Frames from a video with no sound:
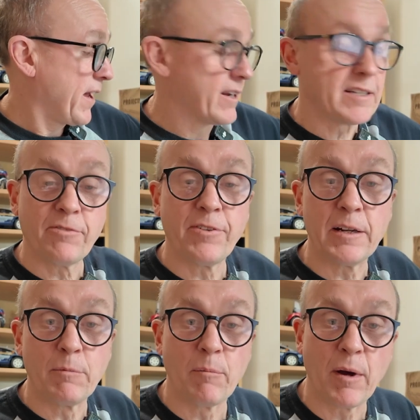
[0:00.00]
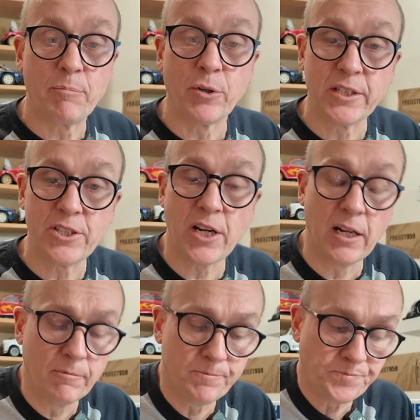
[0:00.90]
I need to fit them on my body
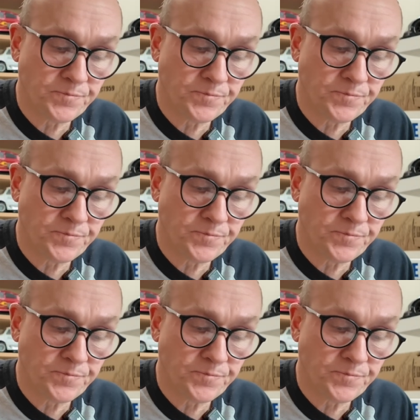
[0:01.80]
shell.